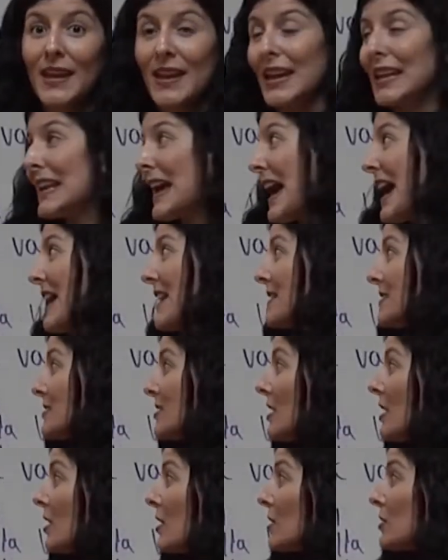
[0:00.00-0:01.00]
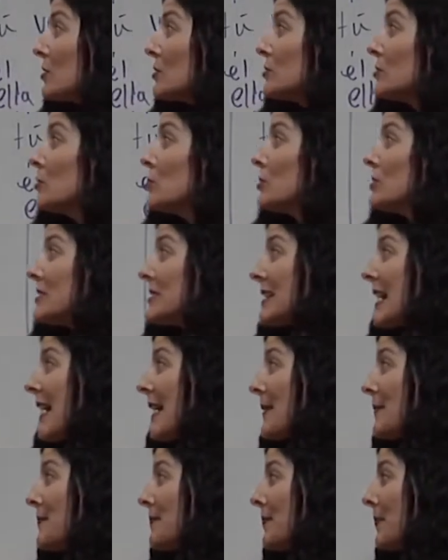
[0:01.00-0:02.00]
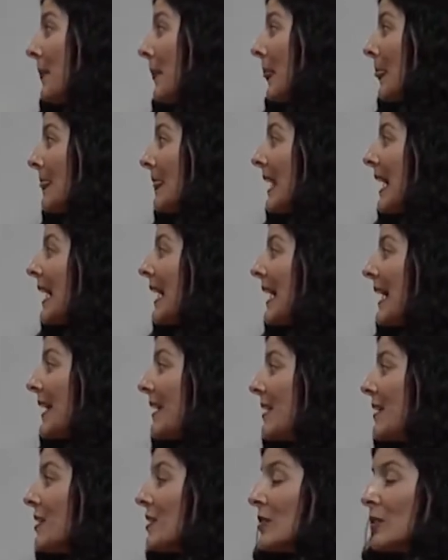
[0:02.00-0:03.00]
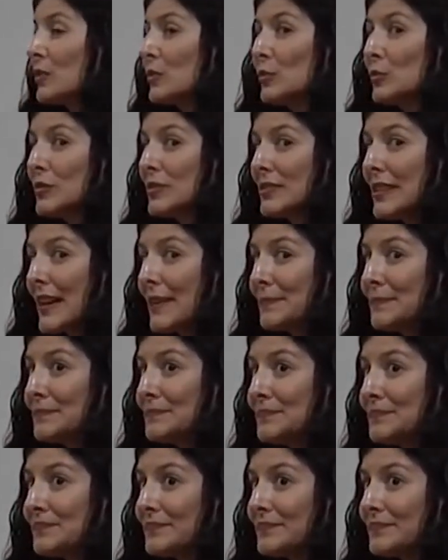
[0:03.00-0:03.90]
It has gusta and gustan.